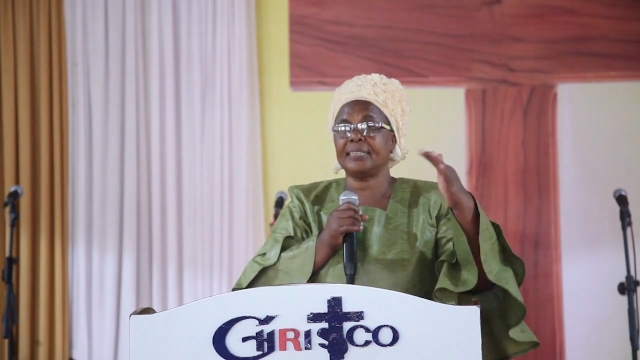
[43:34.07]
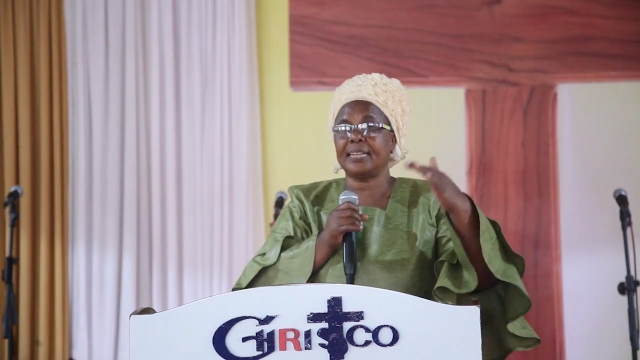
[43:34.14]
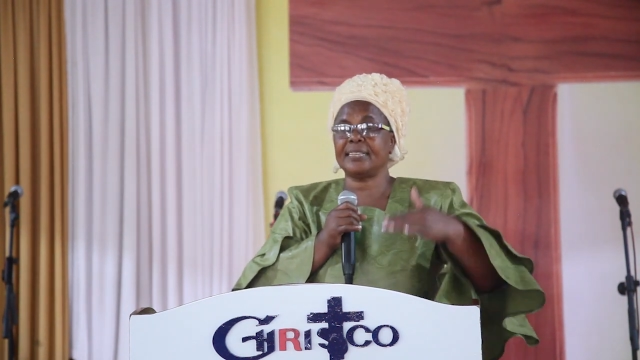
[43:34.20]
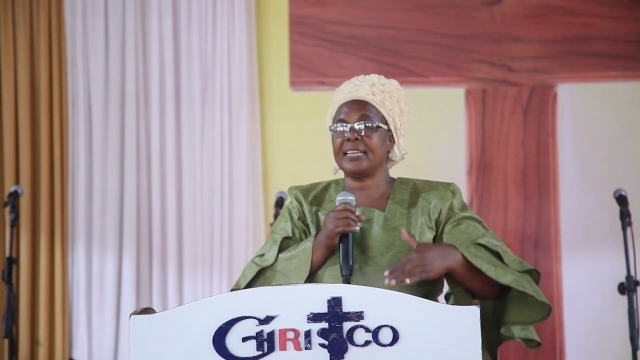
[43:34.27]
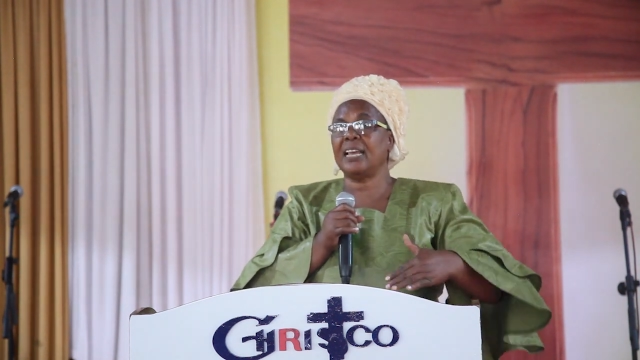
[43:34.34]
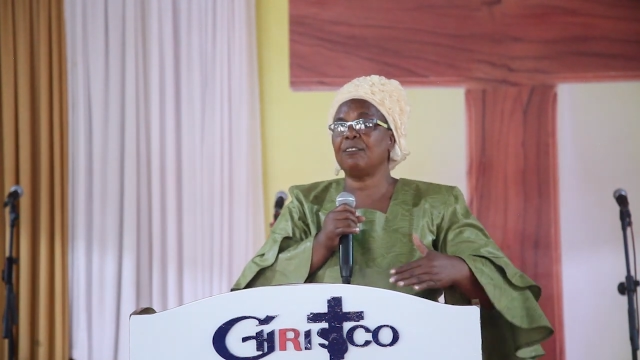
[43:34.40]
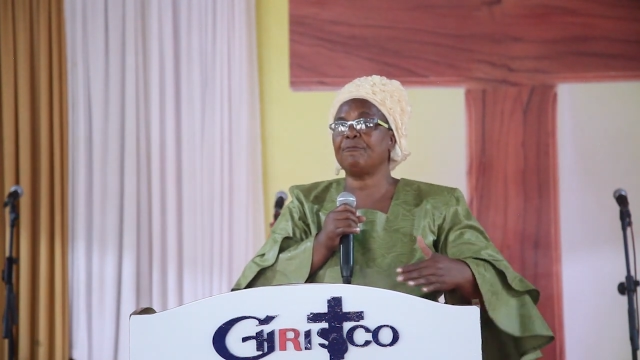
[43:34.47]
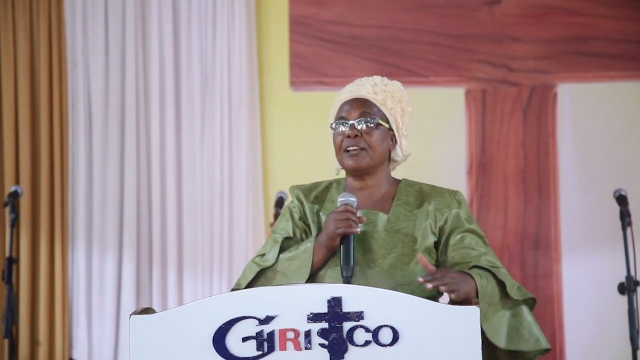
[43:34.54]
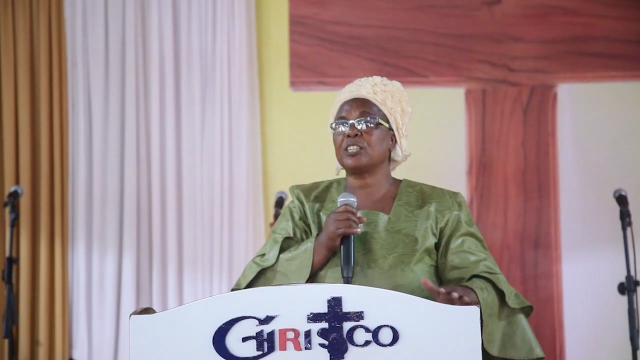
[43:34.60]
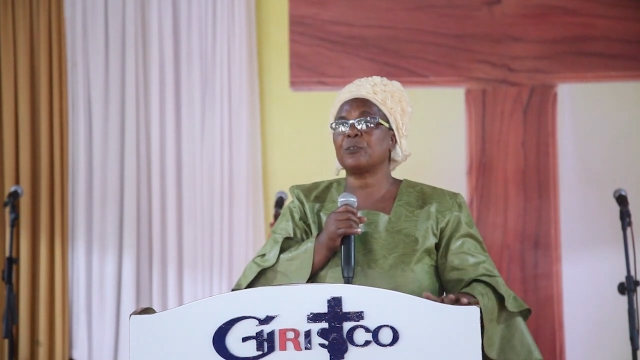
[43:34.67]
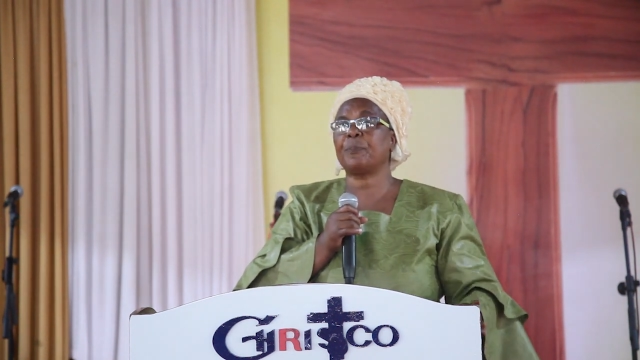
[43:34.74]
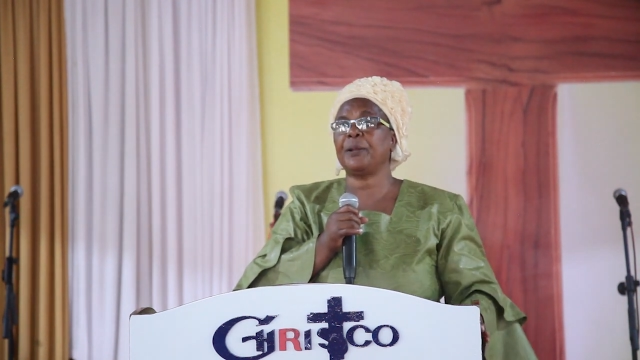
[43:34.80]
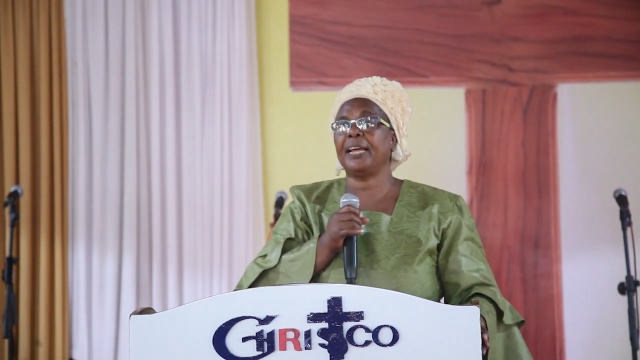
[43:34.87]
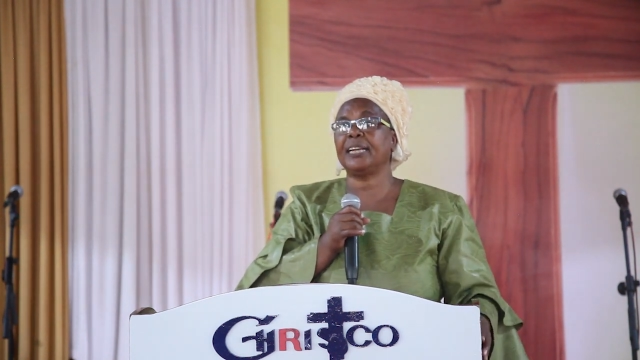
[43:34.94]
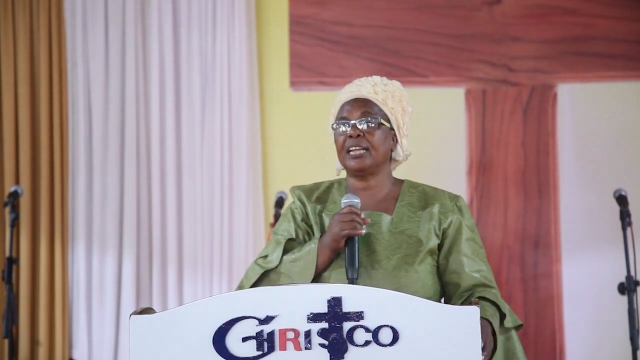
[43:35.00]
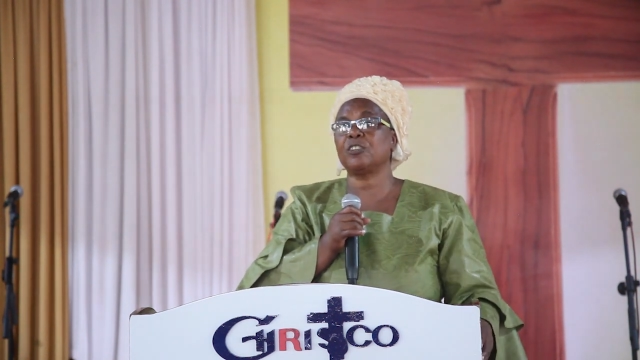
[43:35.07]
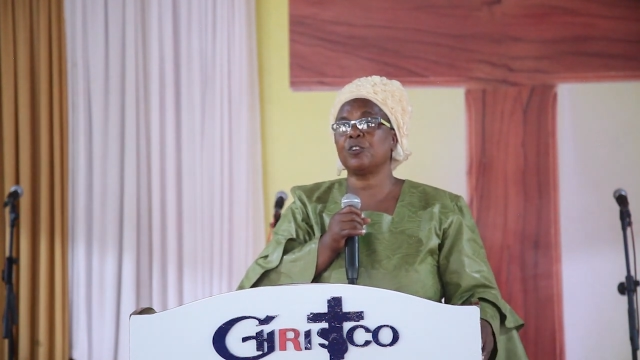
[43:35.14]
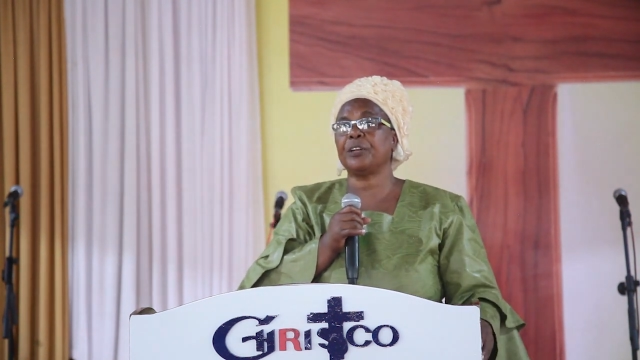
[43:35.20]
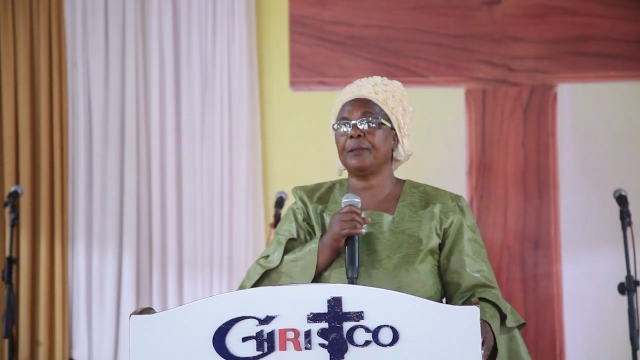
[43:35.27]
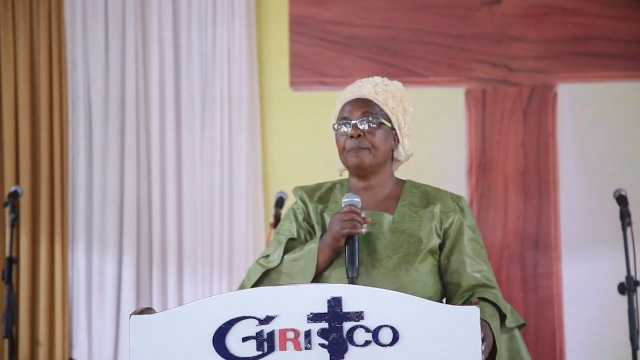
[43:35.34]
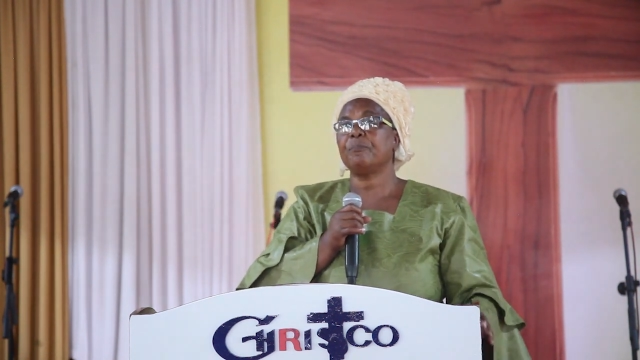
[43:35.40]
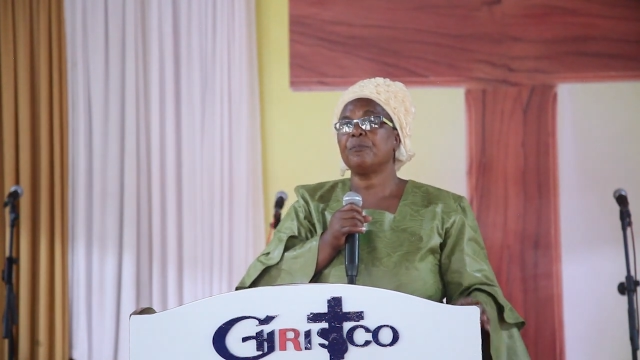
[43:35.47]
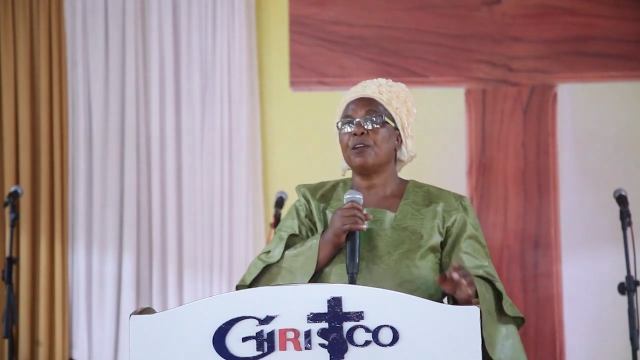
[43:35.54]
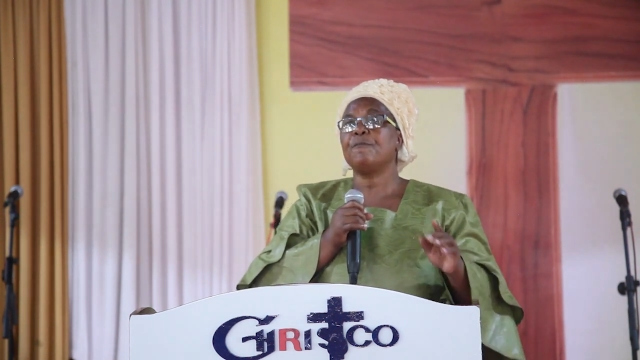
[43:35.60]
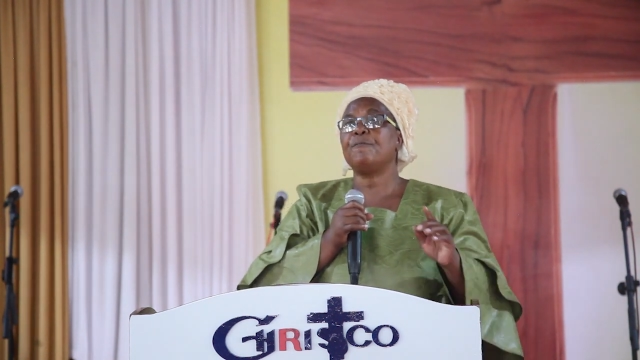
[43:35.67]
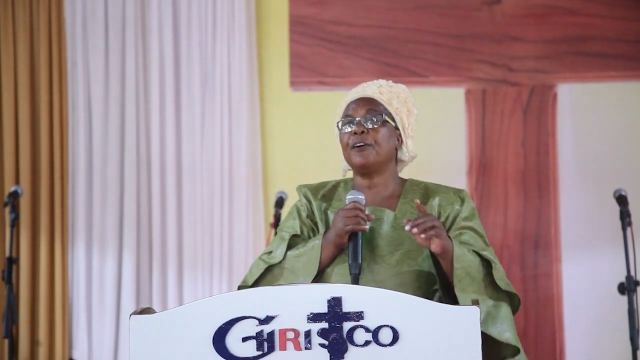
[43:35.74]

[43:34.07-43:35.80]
It's a self-explanatory.